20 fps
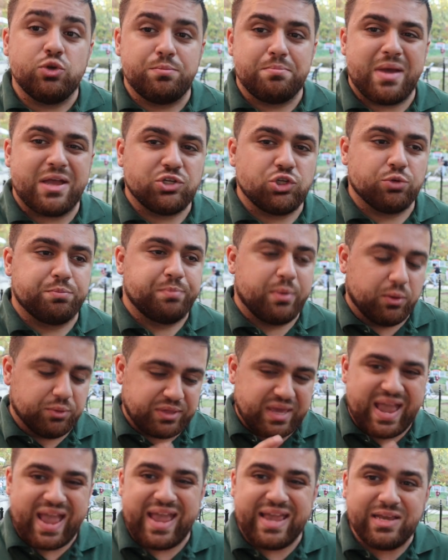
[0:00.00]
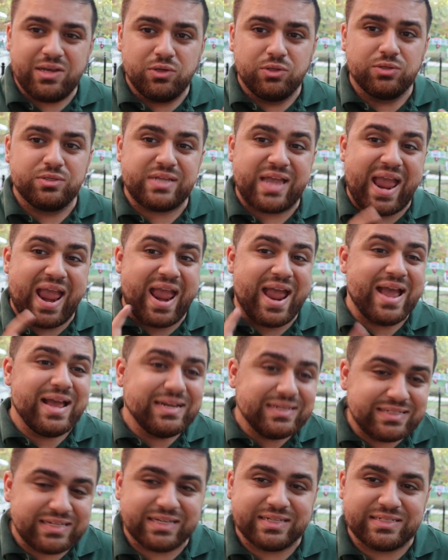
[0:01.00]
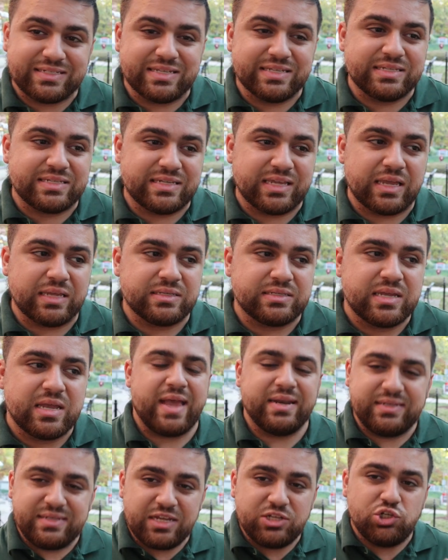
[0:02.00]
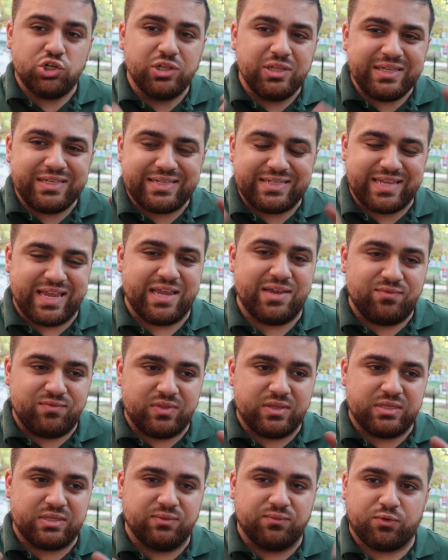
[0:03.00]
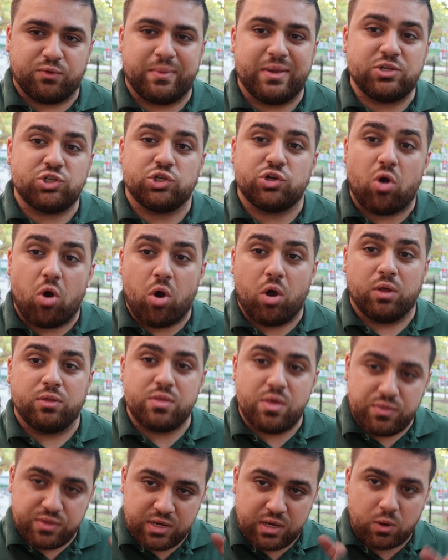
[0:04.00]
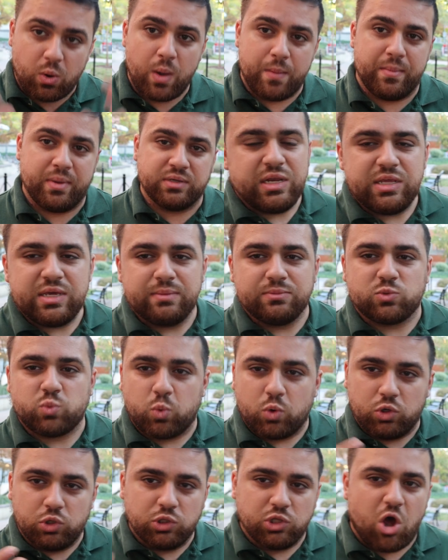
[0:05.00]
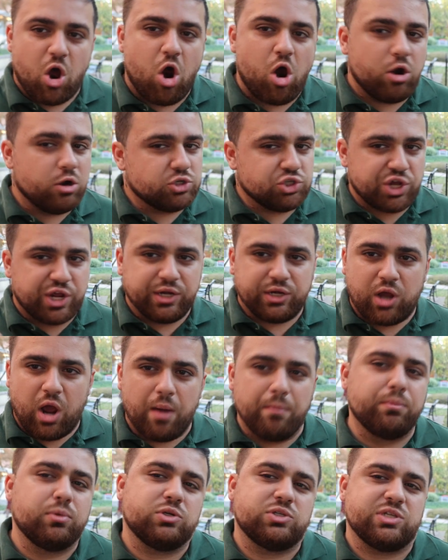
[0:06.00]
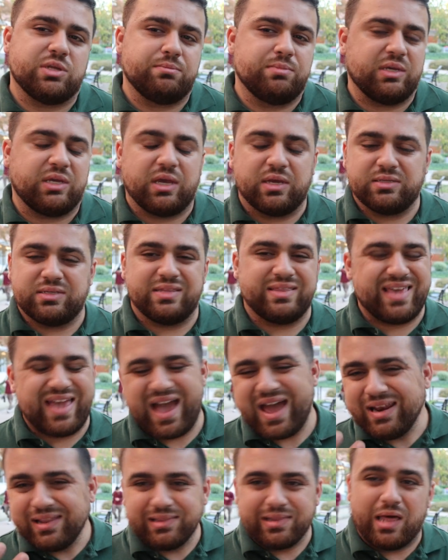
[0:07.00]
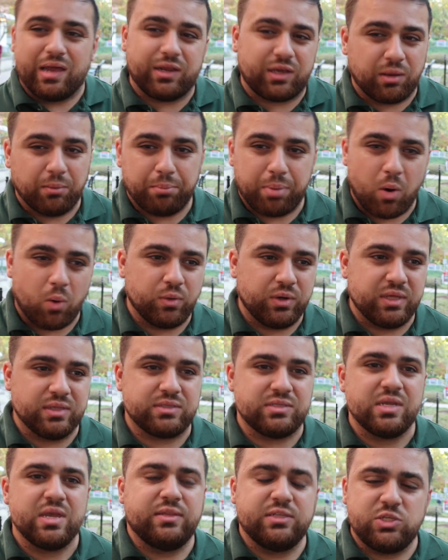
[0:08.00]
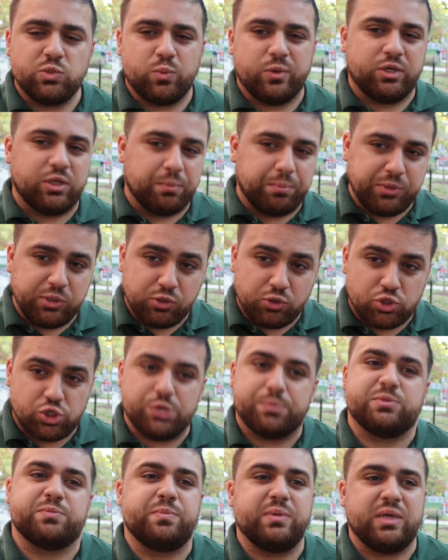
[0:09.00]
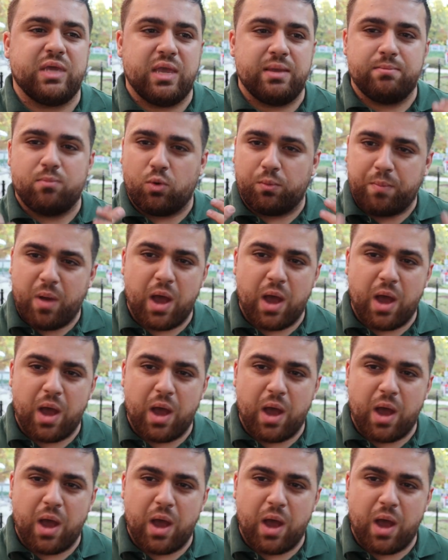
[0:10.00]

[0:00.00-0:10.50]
to measure both angles and distances and digitally save this information on the equipment. E D Ms were large and cumbersome because they had a lot of components, and this is when computer chips became more